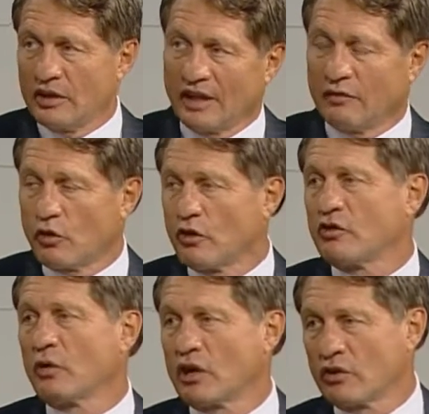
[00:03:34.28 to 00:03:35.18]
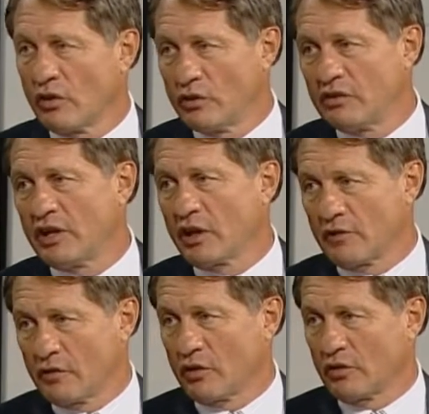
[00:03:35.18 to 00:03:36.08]
Then, of course, they want to grow a new tail
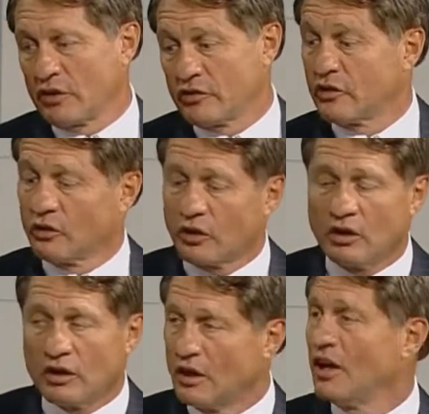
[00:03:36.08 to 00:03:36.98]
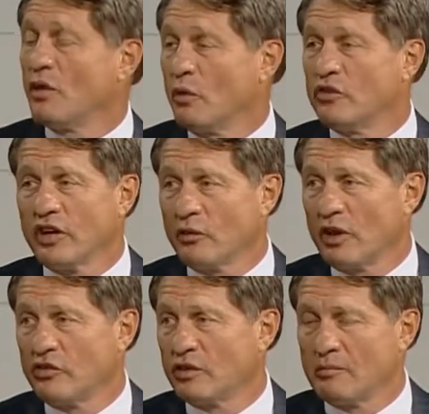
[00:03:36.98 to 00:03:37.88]
if you're a lizard, or
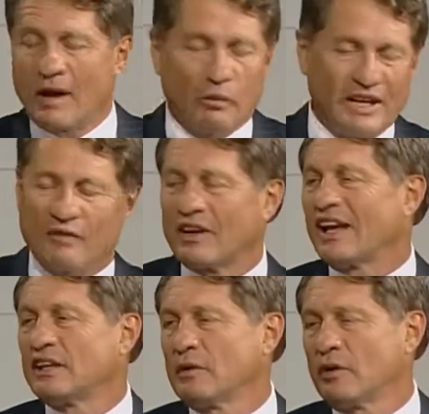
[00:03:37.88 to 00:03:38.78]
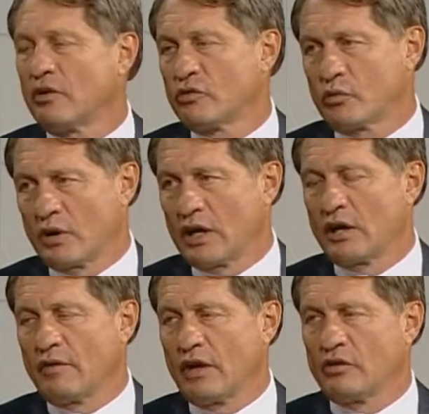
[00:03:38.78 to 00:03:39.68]
regeneration may never get there because we run out
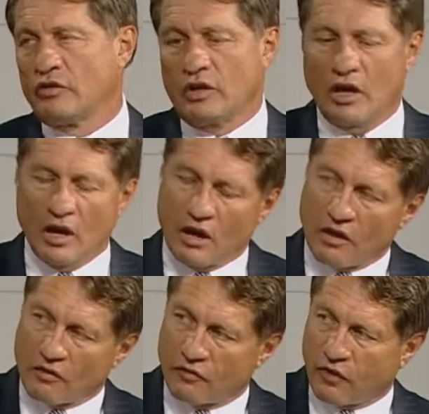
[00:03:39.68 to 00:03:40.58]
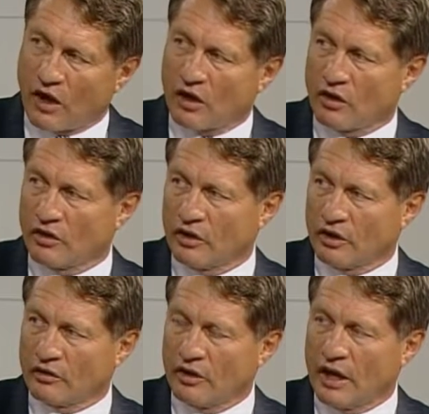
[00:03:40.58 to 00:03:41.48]
of energy far
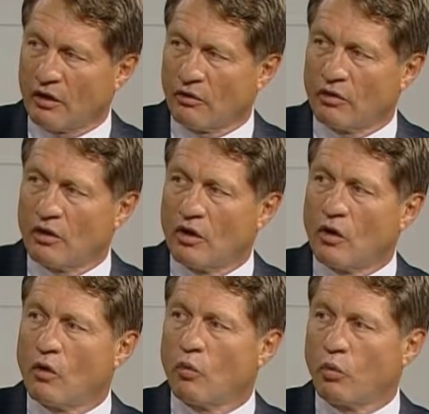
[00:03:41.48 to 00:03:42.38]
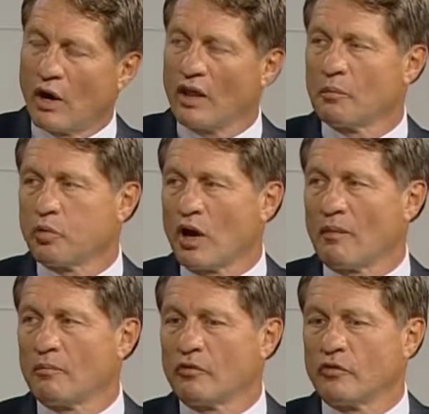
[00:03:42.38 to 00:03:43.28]
earlier. Now, one of the
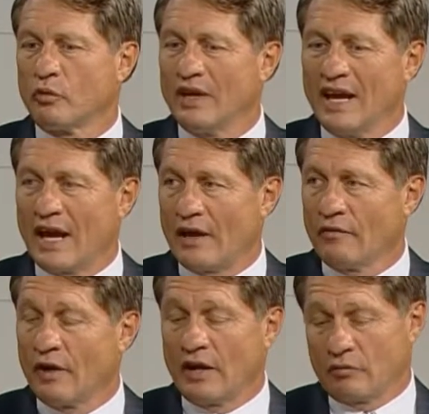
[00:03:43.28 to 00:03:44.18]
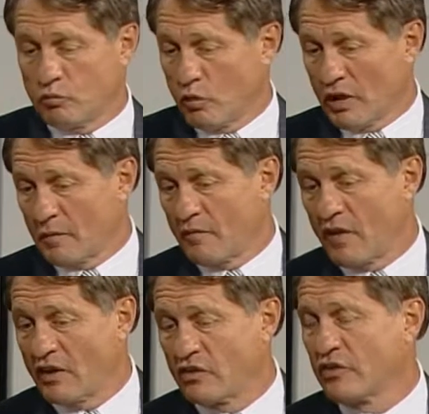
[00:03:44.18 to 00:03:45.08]
problems we have, and one of the
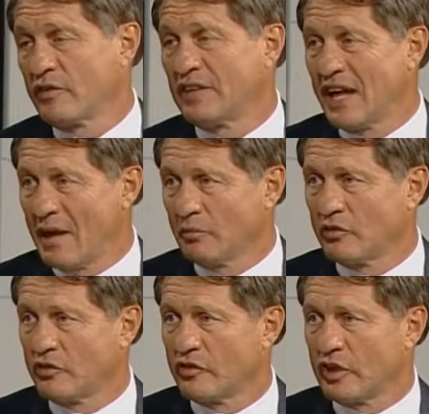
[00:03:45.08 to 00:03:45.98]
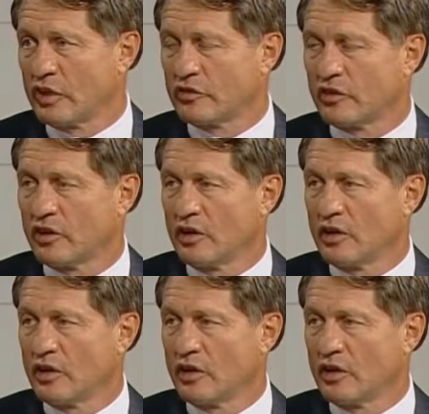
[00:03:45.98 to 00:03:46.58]
functions of adaptogens, is